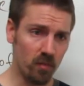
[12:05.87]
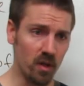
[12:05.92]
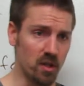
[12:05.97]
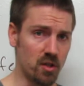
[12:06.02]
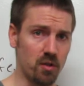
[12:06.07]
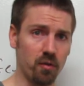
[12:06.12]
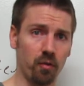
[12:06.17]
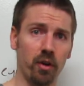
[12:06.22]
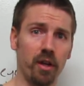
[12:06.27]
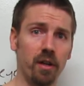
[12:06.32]

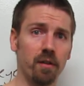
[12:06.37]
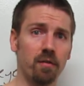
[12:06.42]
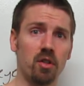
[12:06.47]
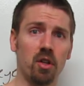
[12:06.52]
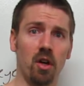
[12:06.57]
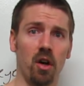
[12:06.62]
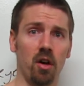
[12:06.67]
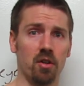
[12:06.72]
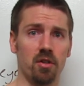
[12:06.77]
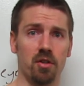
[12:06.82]
It's free of
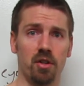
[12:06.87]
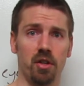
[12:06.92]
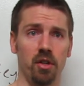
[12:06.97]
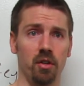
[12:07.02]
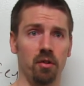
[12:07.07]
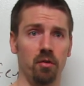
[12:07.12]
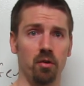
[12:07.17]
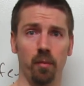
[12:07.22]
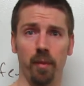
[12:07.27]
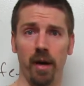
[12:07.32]
charge to
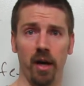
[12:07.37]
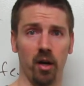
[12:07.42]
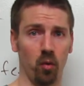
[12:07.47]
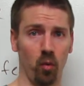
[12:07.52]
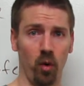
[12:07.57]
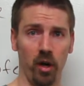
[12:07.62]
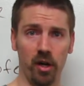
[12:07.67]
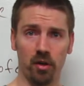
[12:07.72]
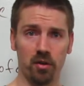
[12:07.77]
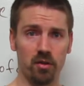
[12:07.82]
you, no matter
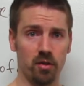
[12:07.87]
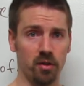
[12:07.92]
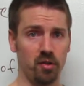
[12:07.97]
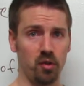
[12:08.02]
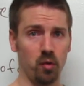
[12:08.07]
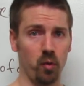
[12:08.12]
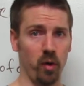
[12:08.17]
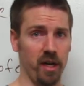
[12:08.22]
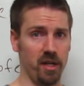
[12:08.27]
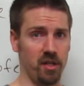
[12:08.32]
what your
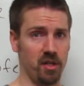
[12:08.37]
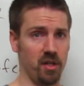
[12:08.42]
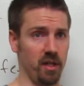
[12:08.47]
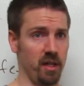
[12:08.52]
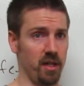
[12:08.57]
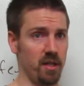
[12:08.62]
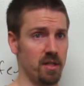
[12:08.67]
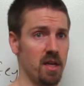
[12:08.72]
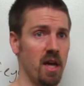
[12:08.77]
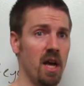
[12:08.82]
situation
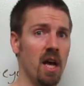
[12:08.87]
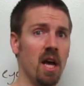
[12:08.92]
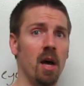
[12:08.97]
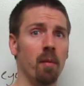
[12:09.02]
is.